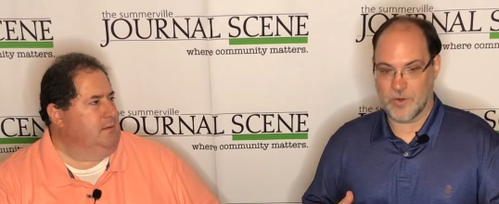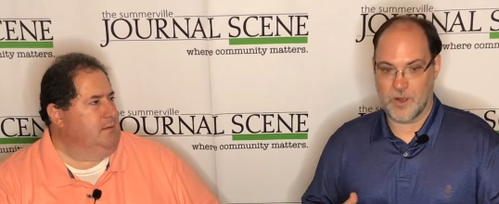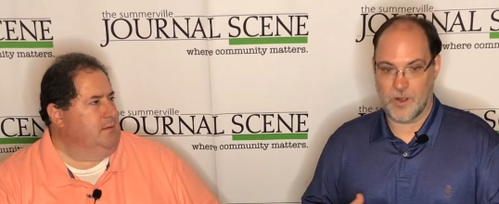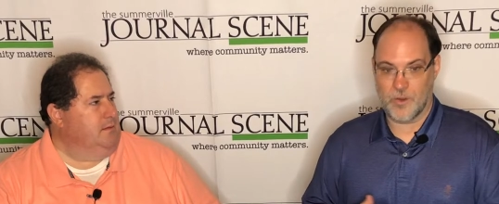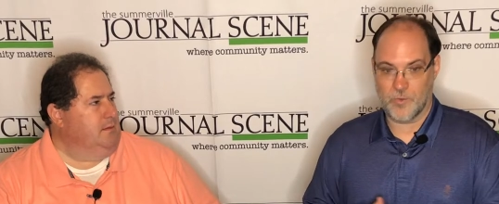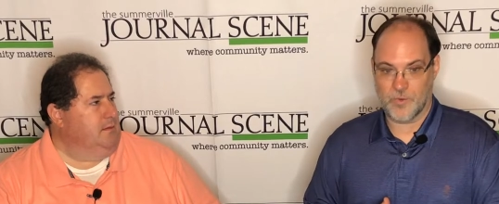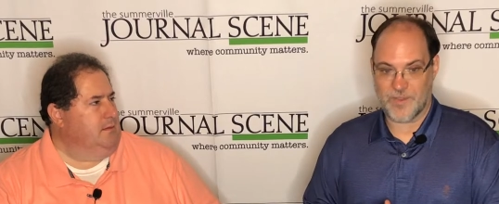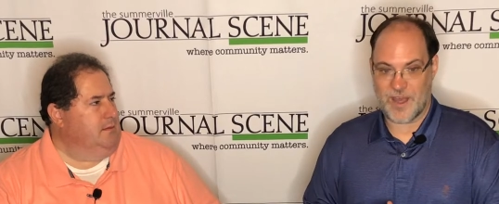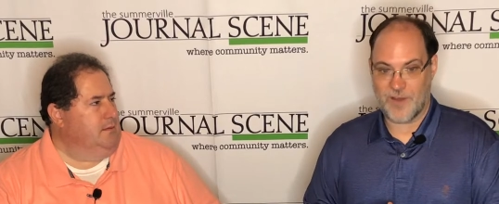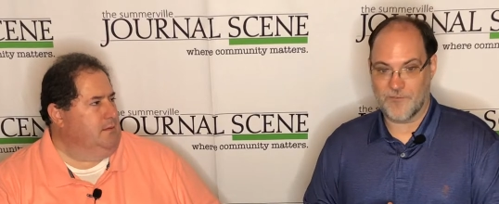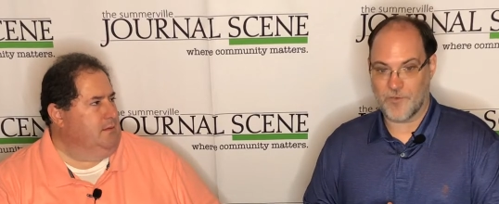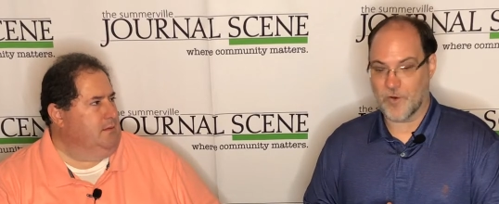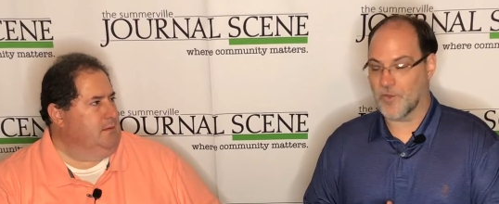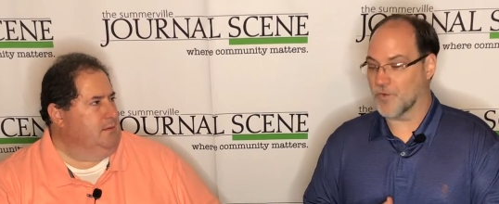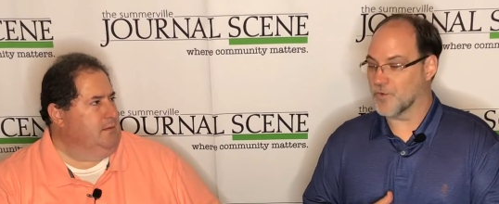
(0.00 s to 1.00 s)
Speaker 1: uh,
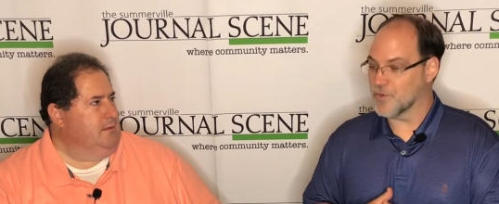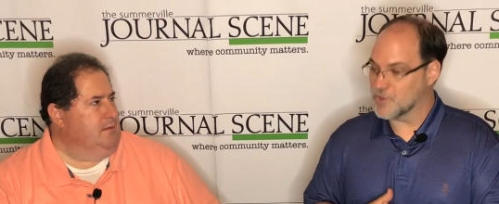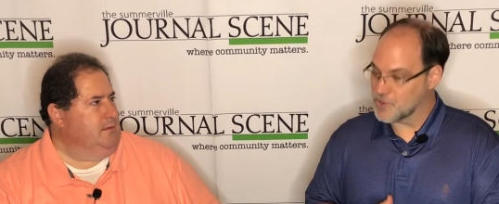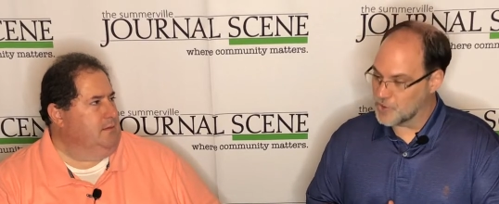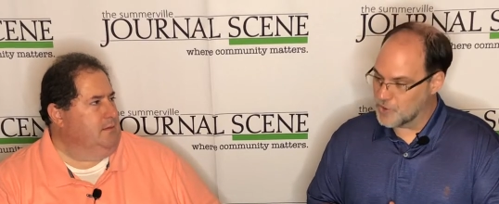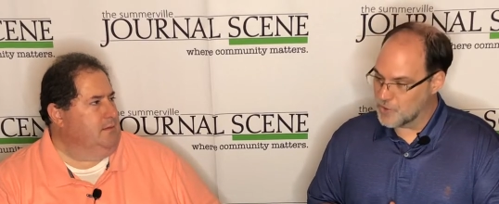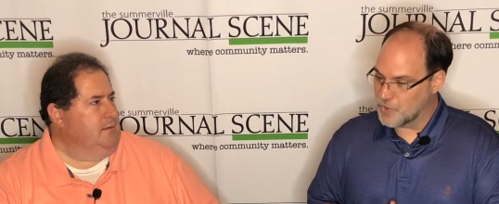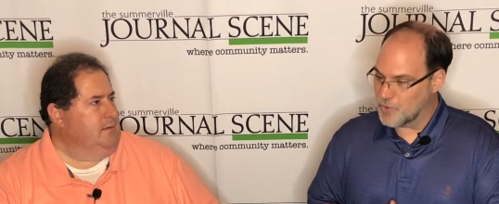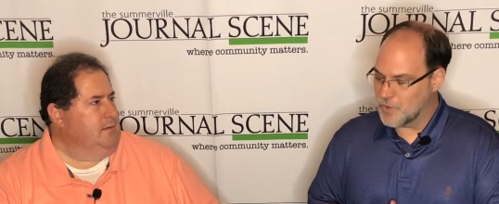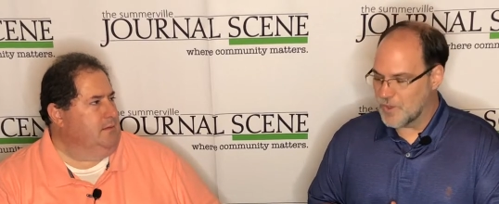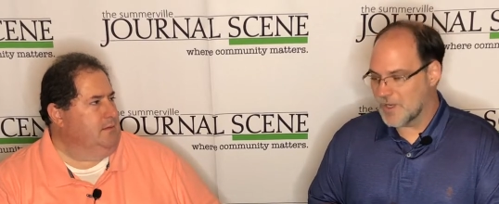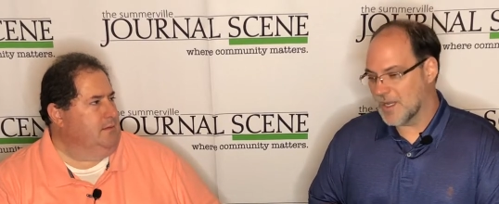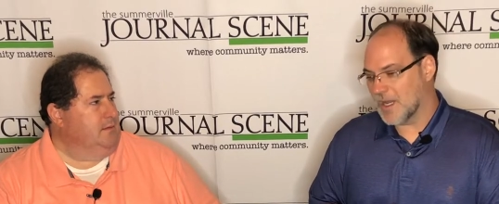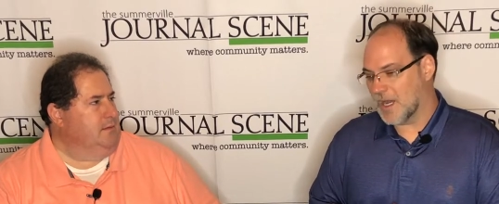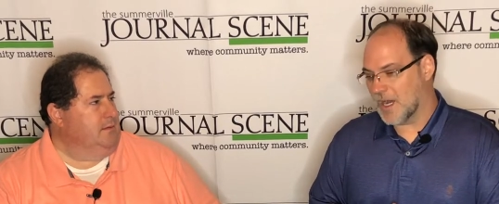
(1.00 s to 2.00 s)
without further ado,
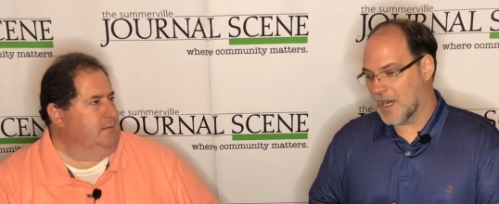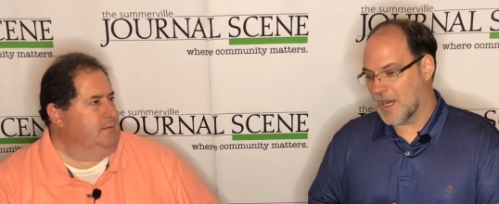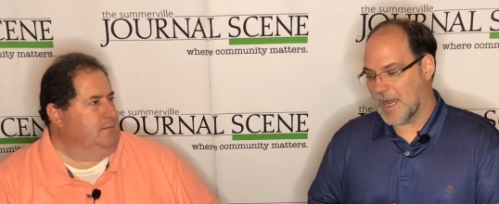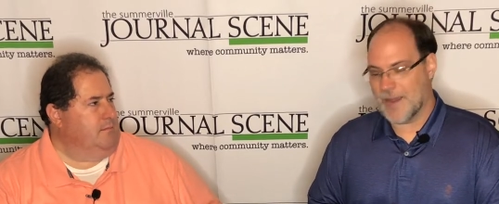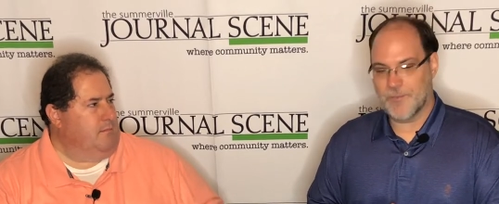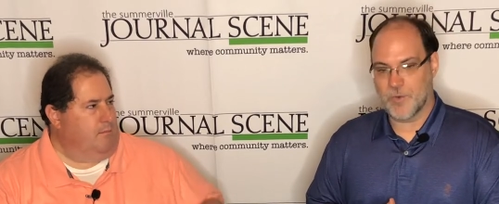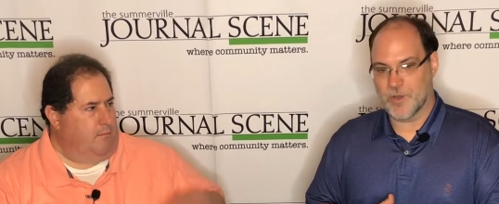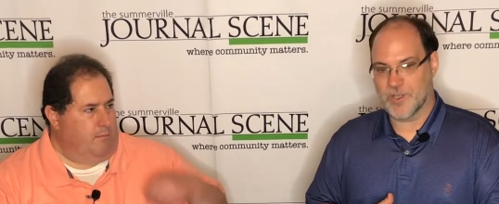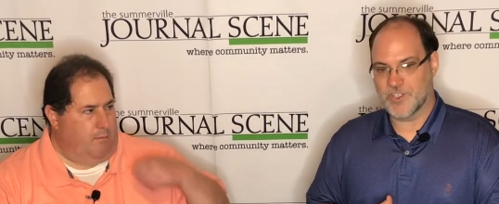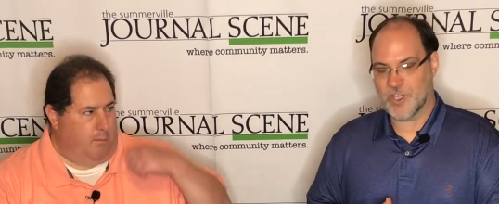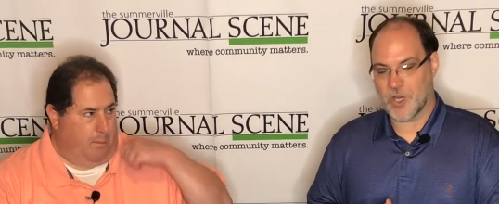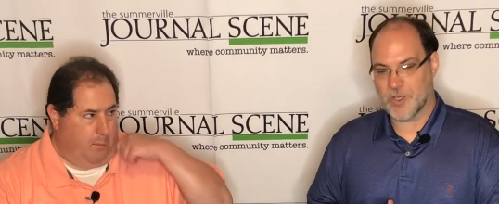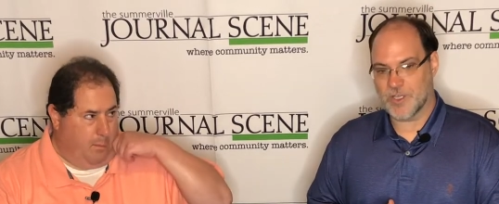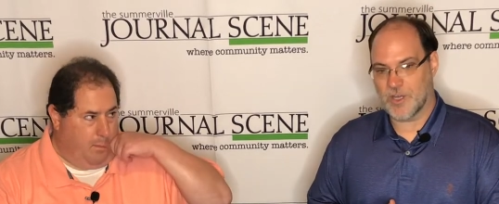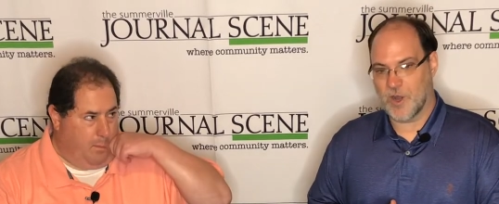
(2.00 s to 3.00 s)
uh, I am going to
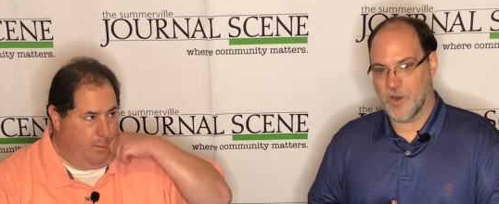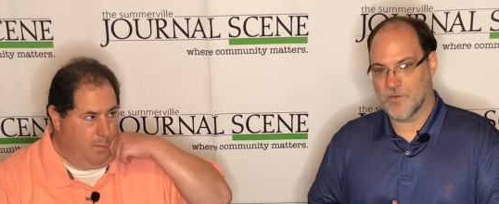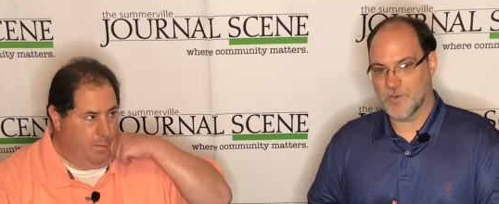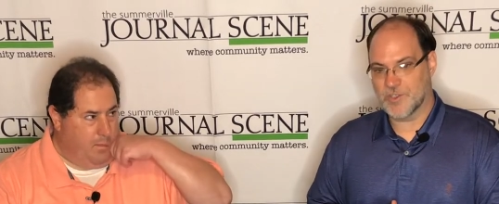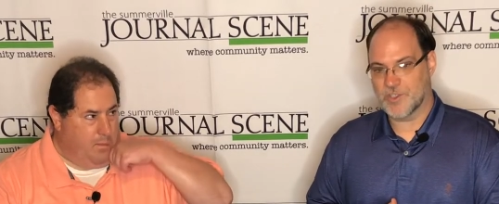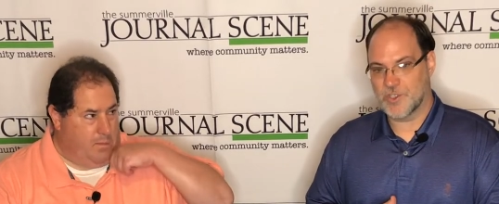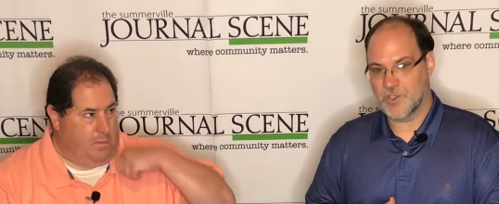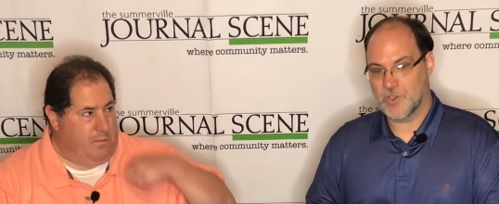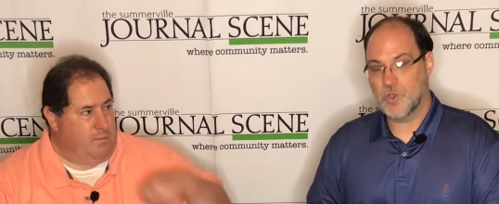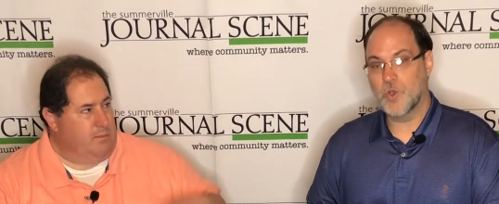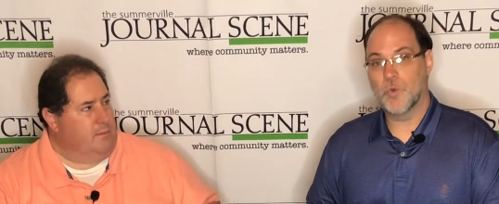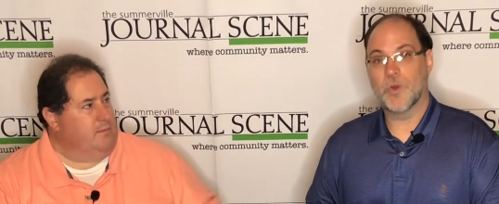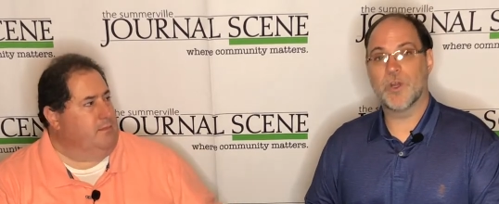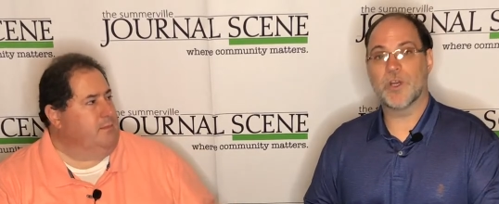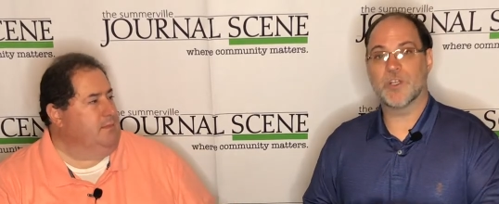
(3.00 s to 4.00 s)
turn it over to
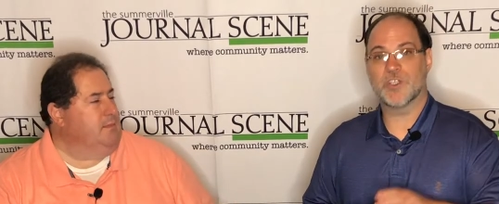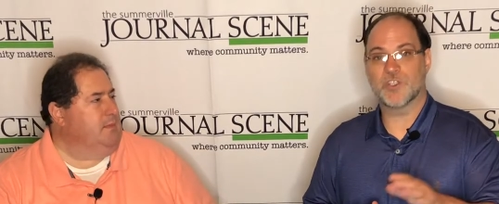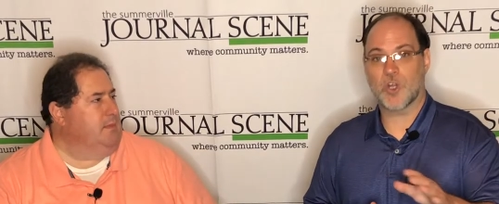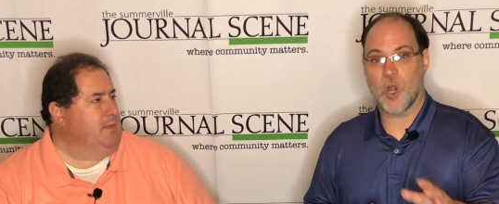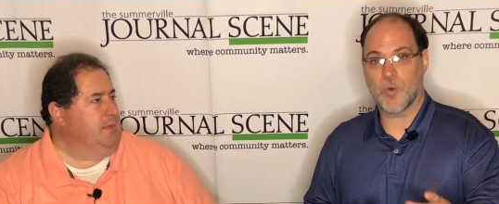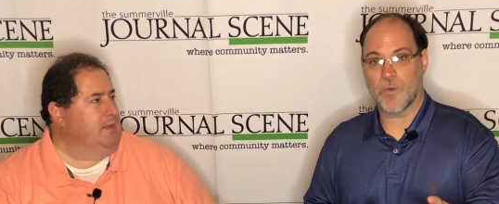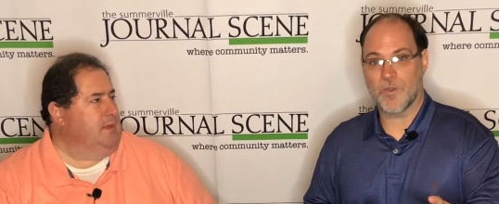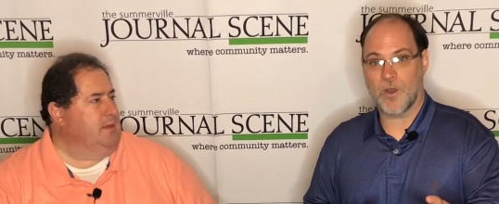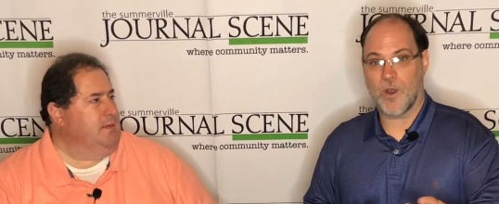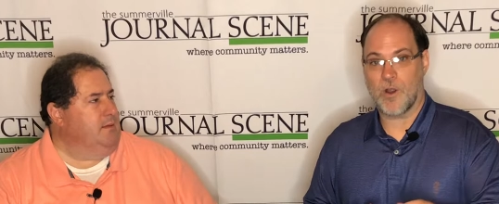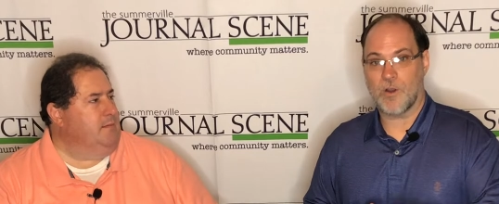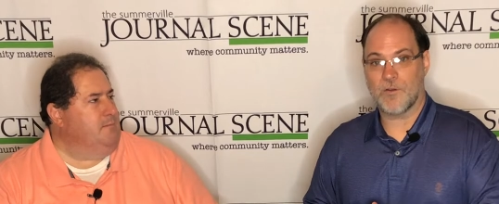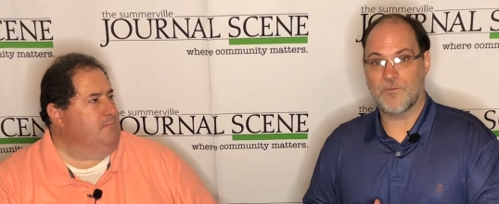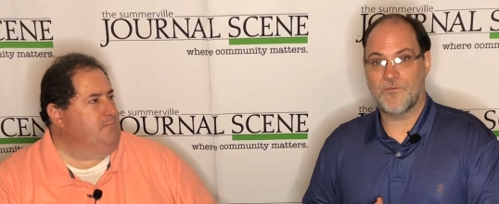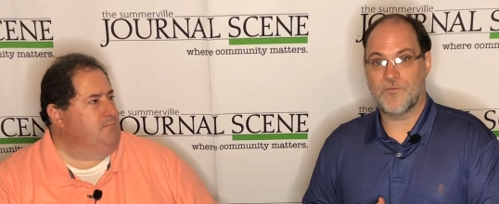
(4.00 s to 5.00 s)
you. We're going to start with
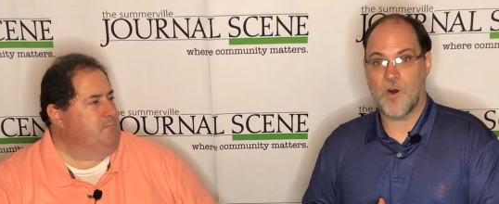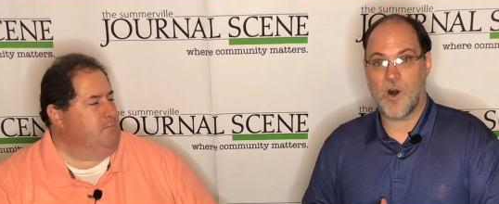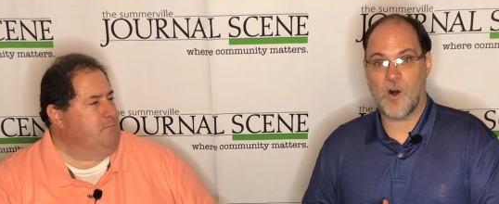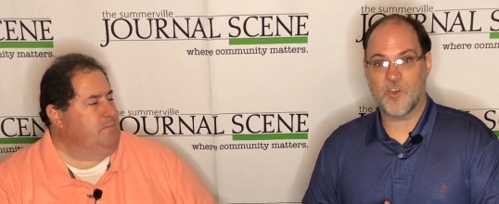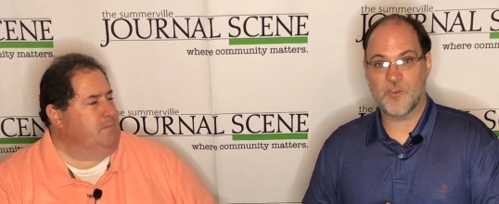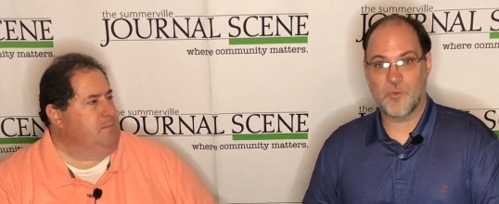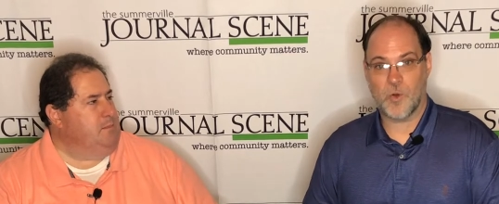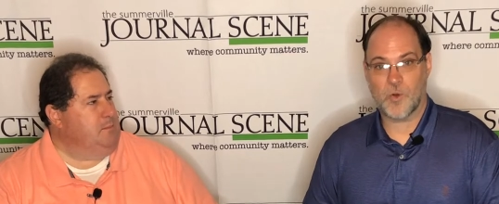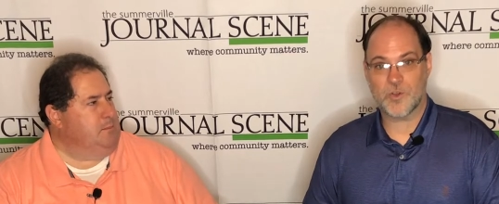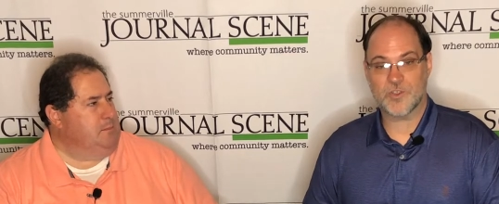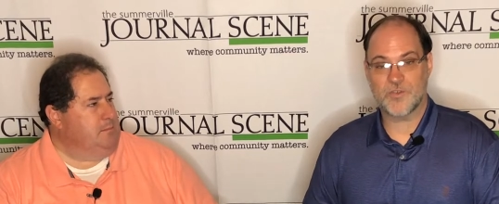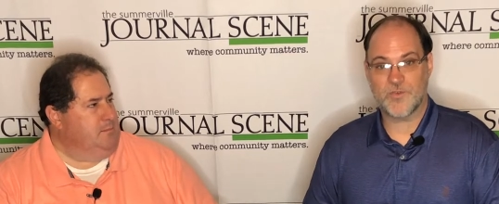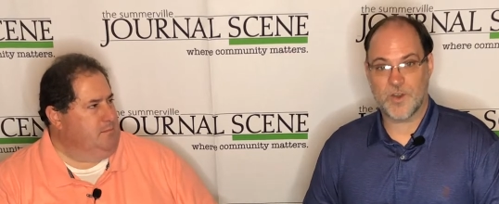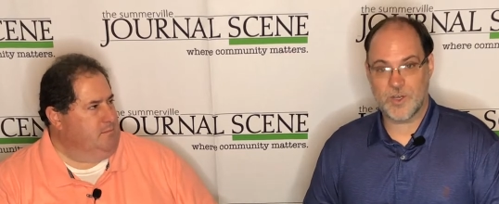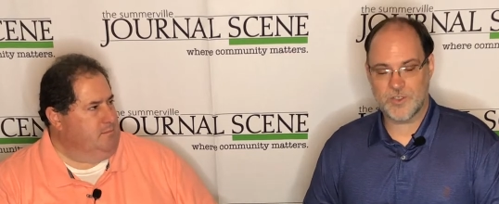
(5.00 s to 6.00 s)
our fall
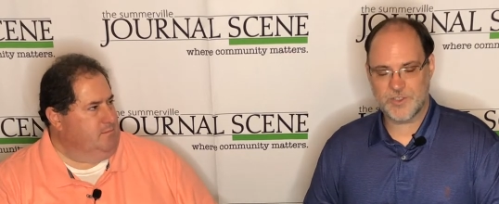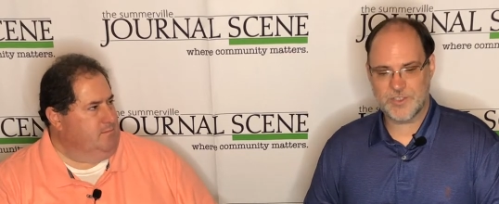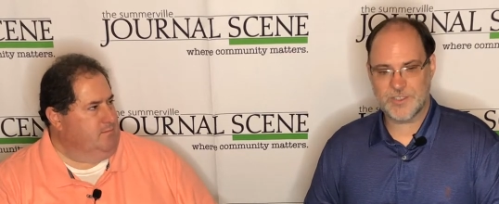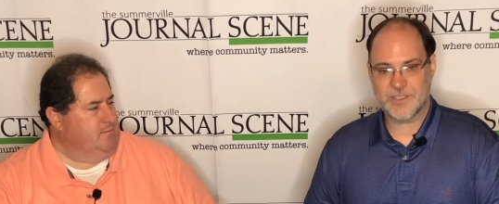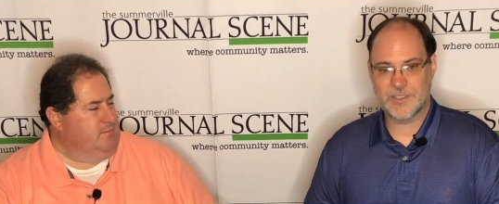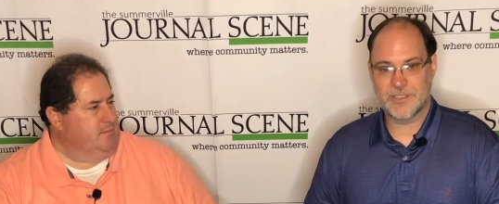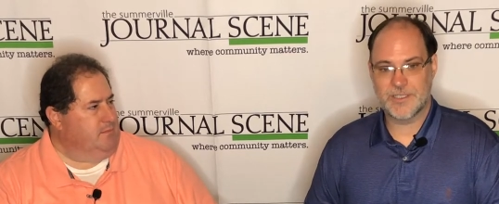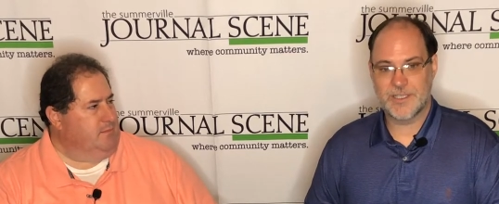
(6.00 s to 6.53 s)
sports first.